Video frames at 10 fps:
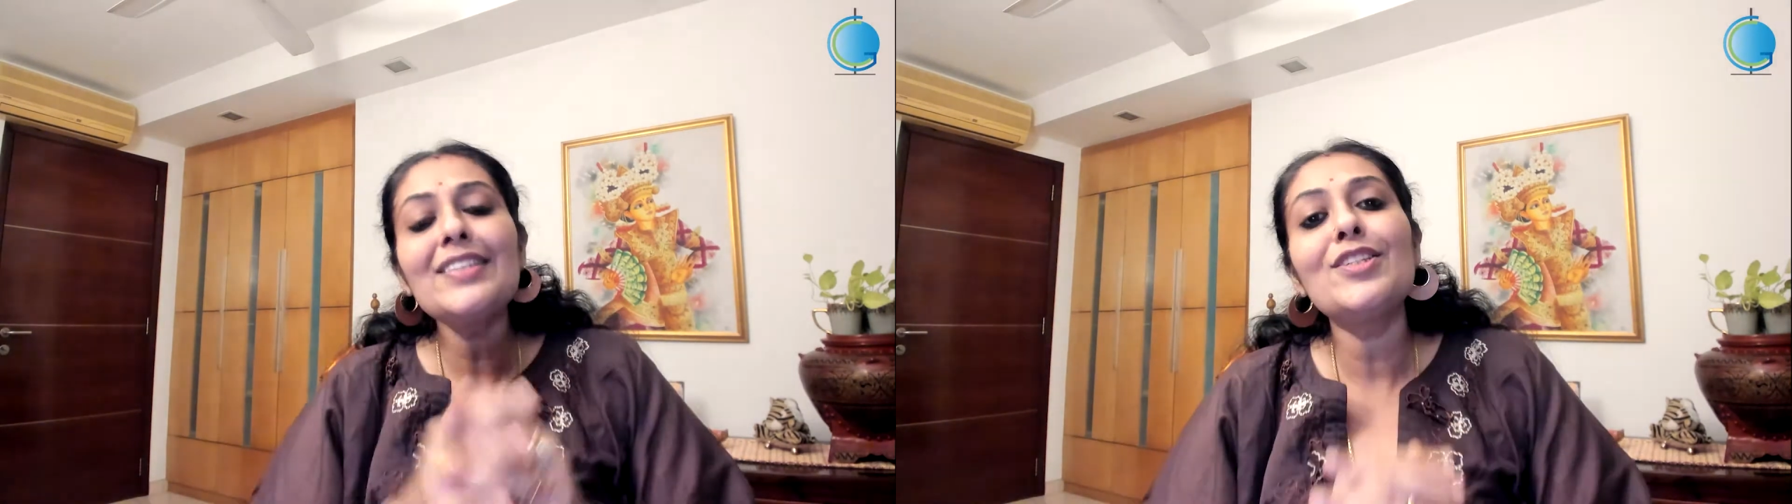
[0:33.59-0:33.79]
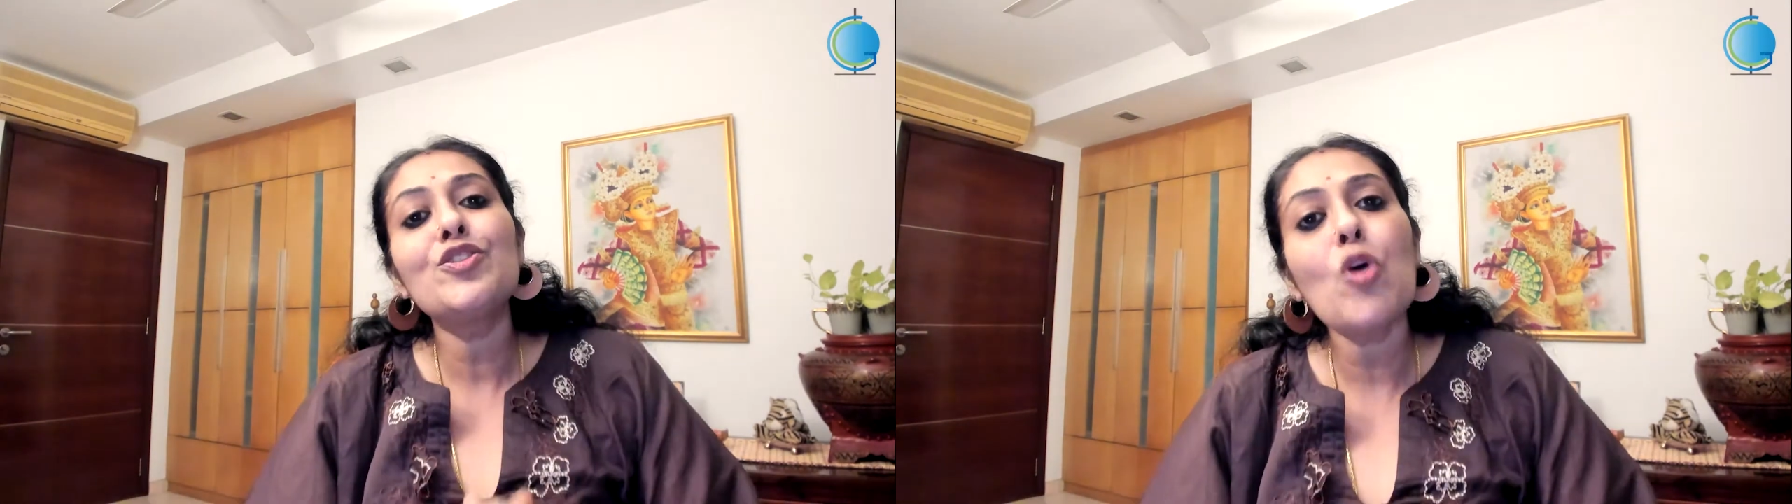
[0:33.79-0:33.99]

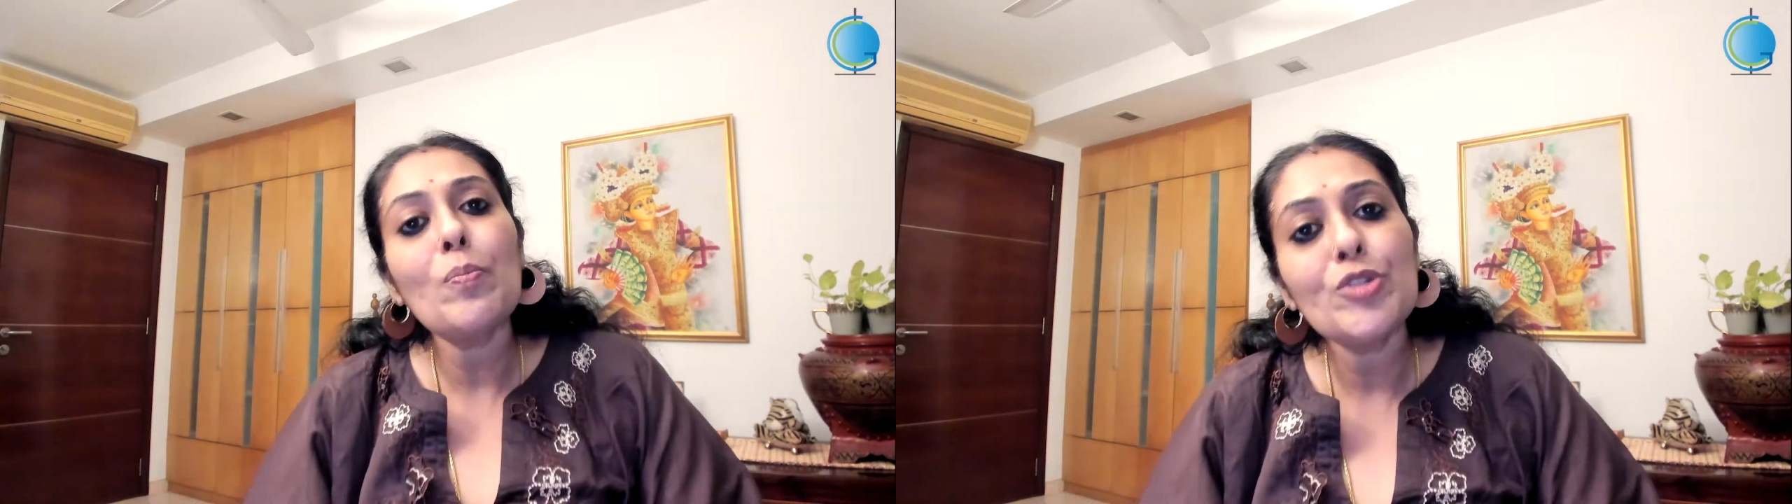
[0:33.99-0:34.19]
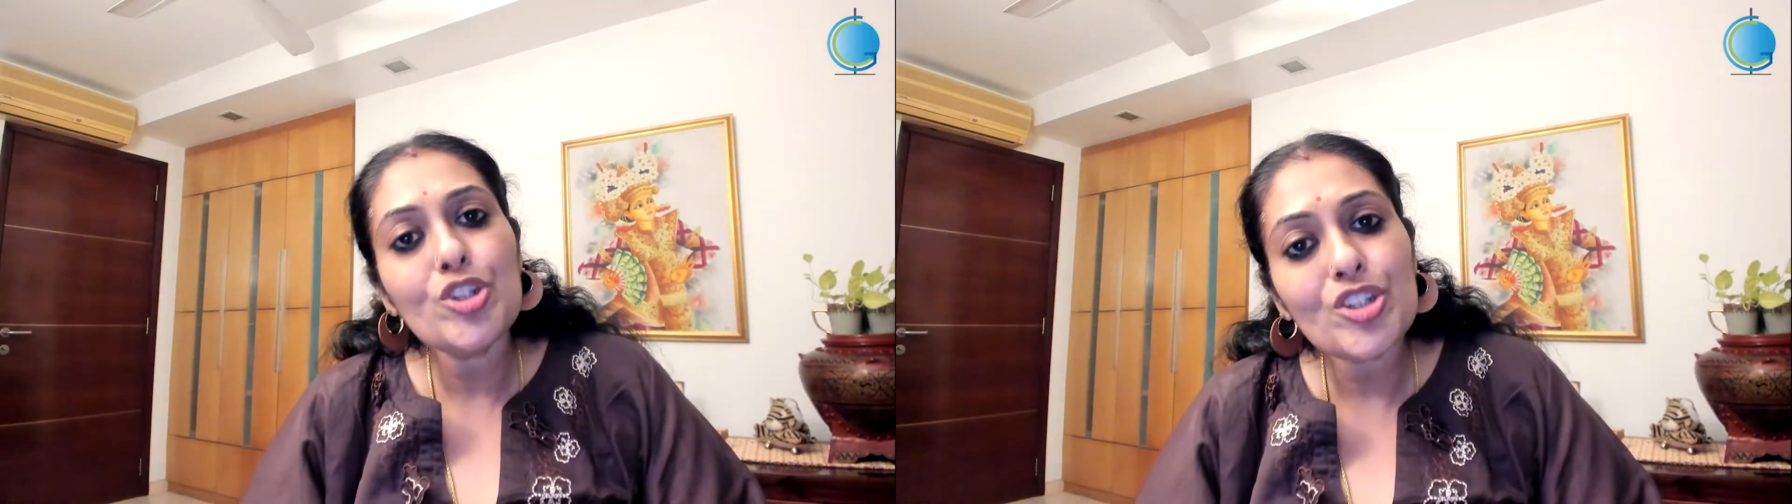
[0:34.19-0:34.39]
this
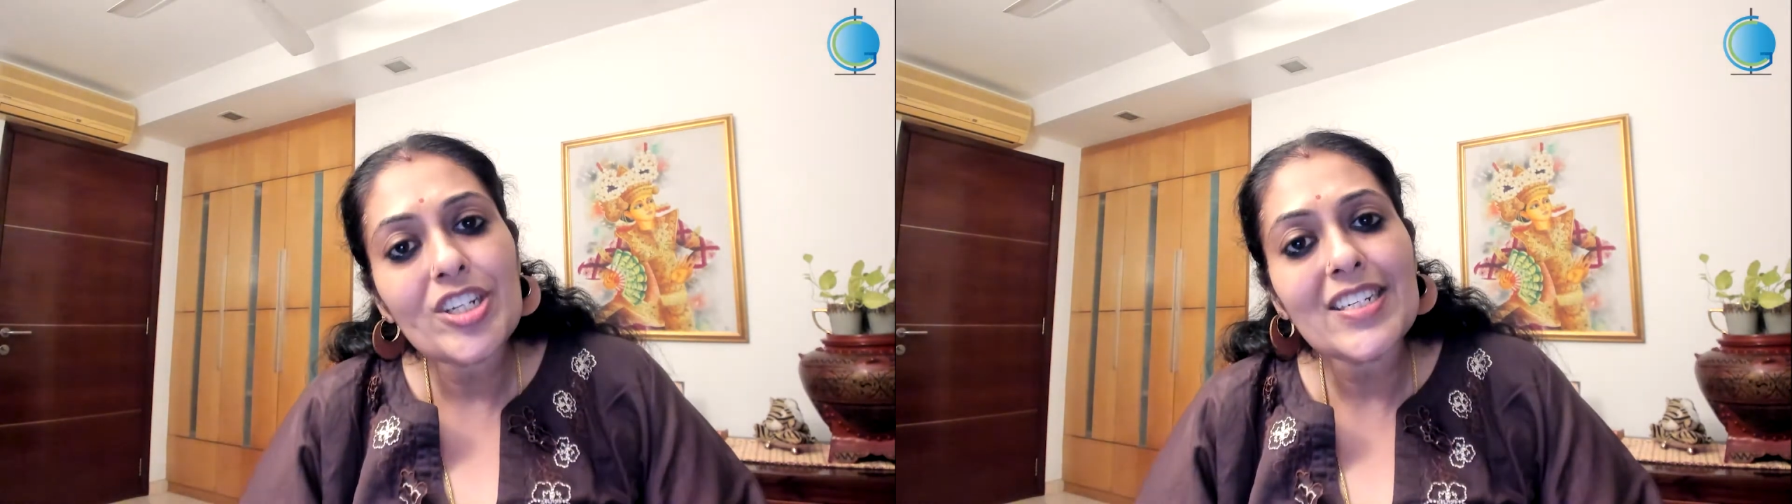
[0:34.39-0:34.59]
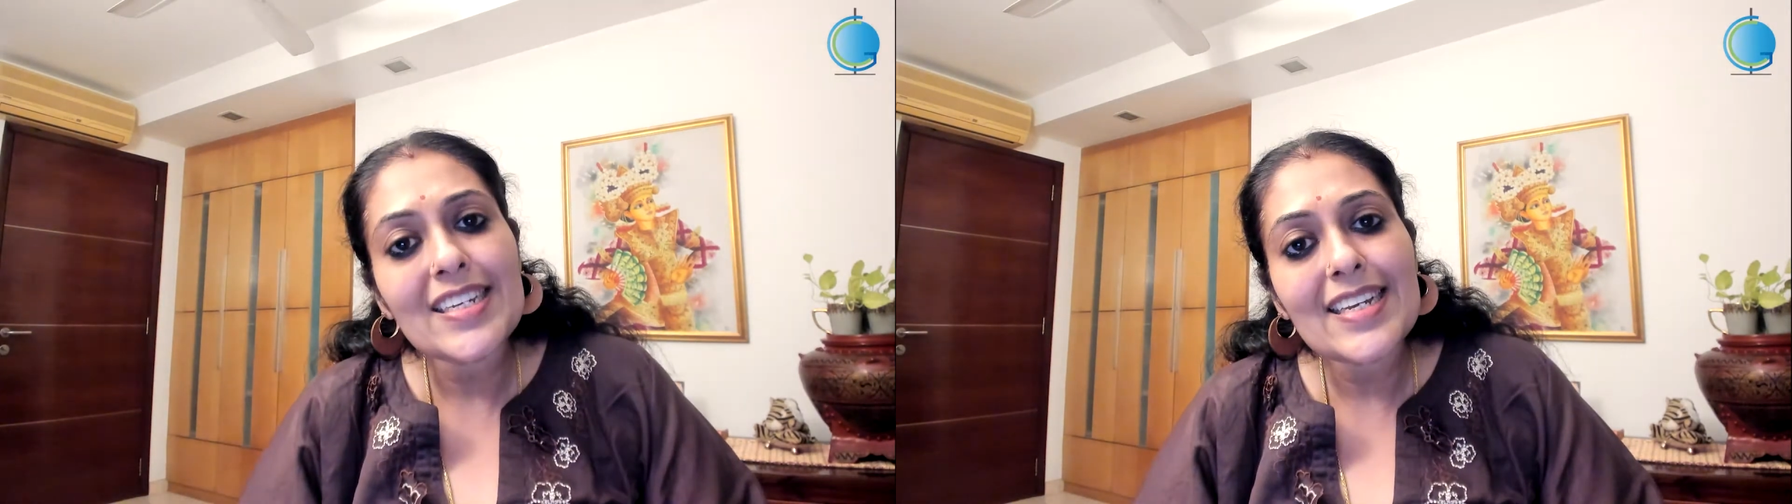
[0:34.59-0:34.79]

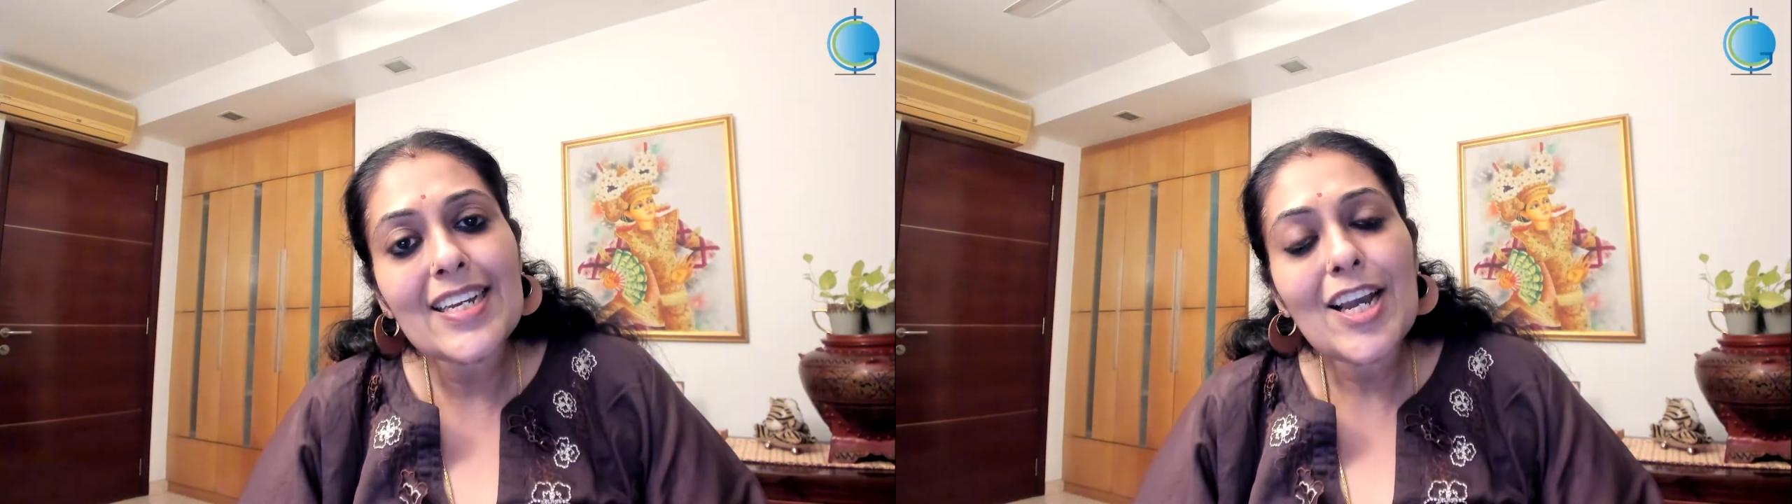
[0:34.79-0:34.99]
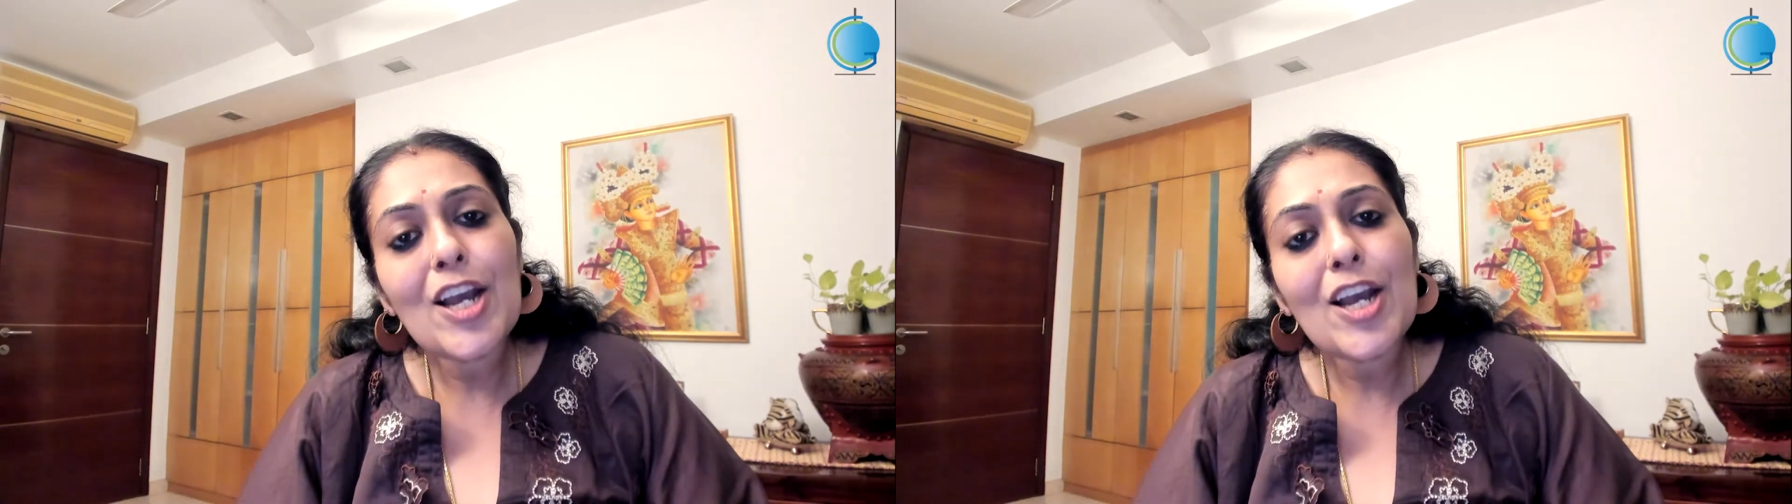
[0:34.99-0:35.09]
opportunity